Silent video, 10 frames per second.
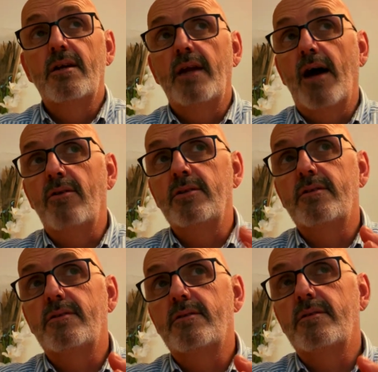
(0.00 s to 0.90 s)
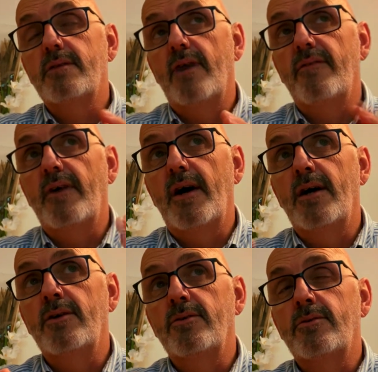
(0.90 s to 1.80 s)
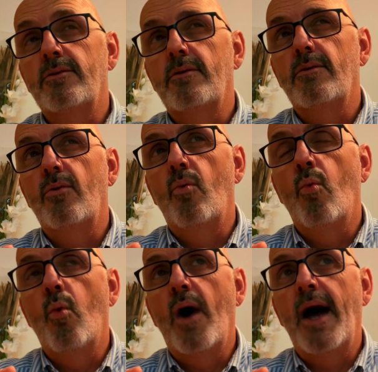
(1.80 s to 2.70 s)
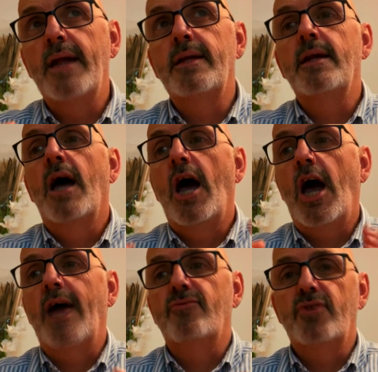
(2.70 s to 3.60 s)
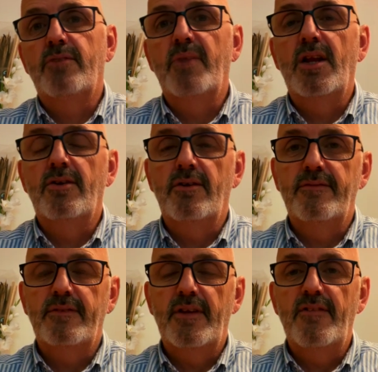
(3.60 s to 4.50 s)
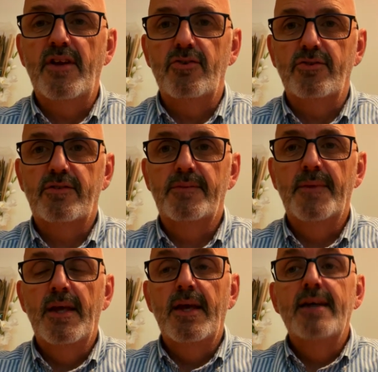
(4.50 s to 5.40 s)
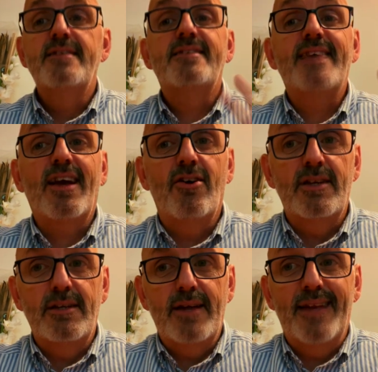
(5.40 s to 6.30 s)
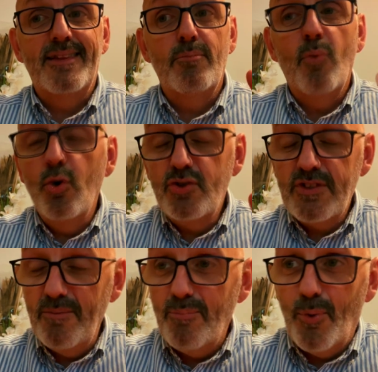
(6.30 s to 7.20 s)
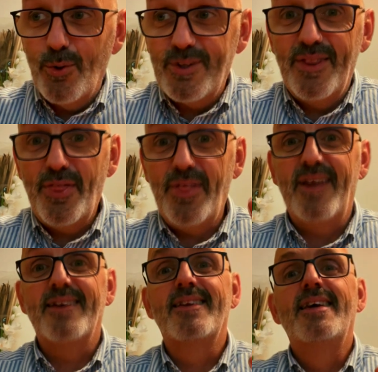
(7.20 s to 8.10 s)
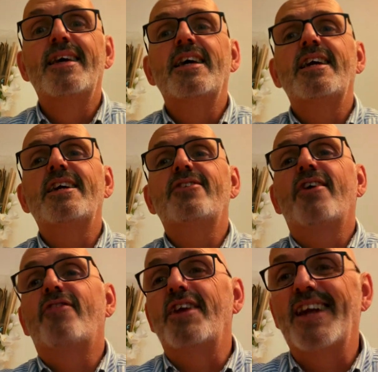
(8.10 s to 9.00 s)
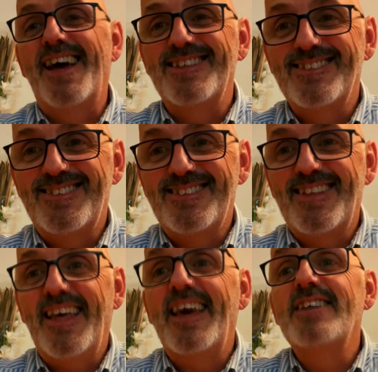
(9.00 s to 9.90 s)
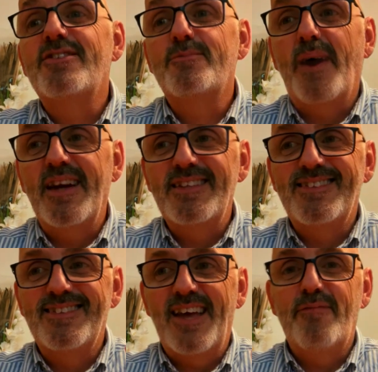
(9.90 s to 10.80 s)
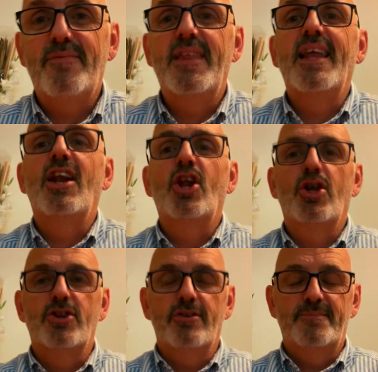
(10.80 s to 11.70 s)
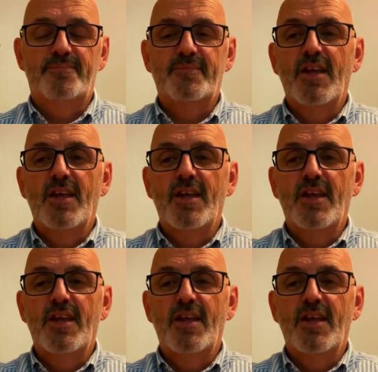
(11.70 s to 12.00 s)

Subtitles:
Now it's about 100 million euros. Secondly, and the most important thing, he refinanced a Spanish debt in London.